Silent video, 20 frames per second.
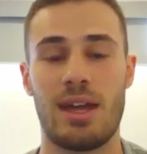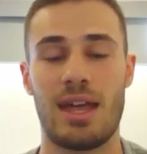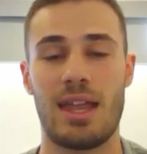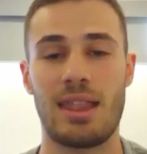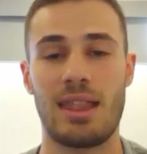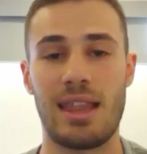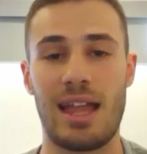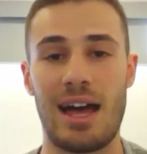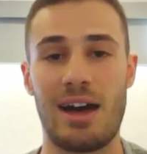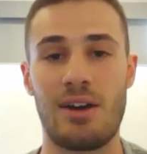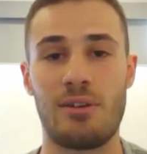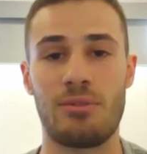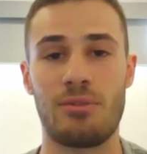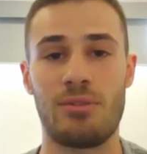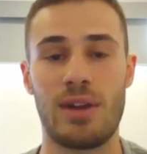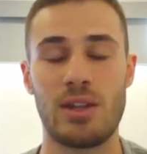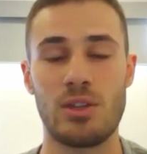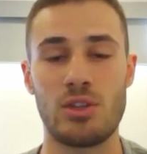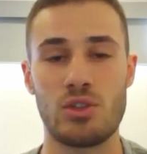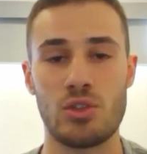and love
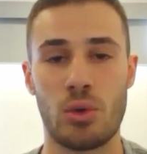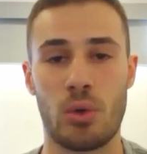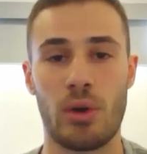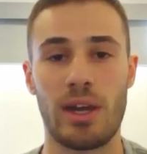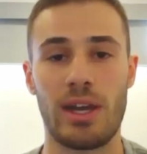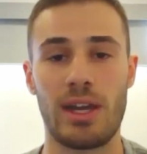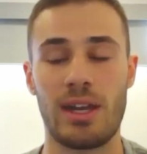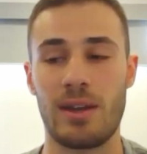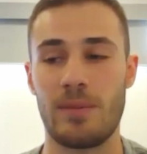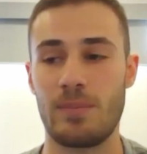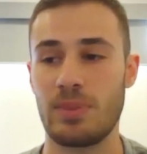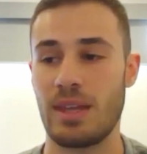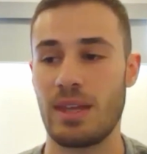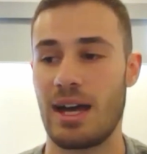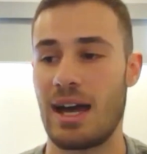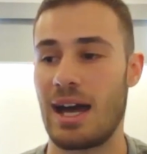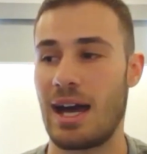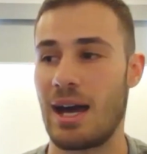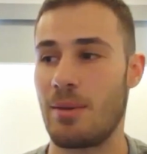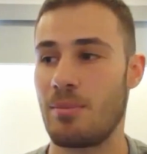and joy
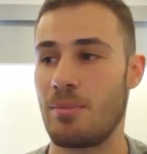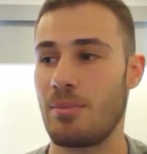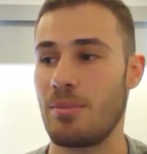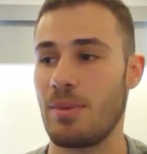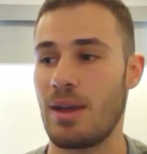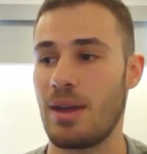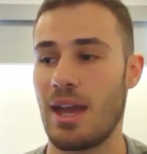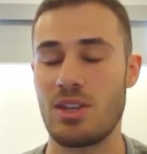um,